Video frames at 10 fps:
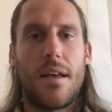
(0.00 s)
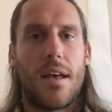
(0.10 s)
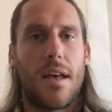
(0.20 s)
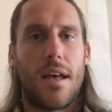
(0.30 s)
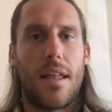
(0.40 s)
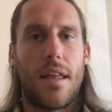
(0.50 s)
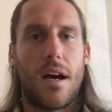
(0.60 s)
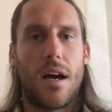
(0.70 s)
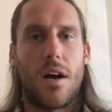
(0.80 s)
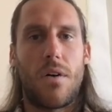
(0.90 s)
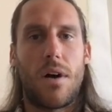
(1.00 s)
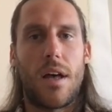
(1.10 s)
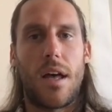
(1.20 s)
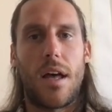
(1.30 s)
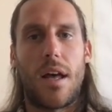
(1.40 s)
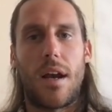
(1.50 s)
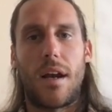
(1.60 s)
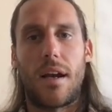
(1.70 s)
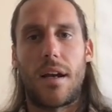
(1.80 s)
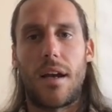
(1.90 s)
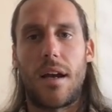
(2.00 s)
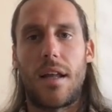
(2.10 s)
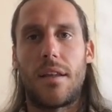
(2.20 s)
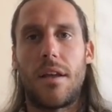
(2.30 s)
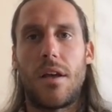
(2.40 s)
and now adding again,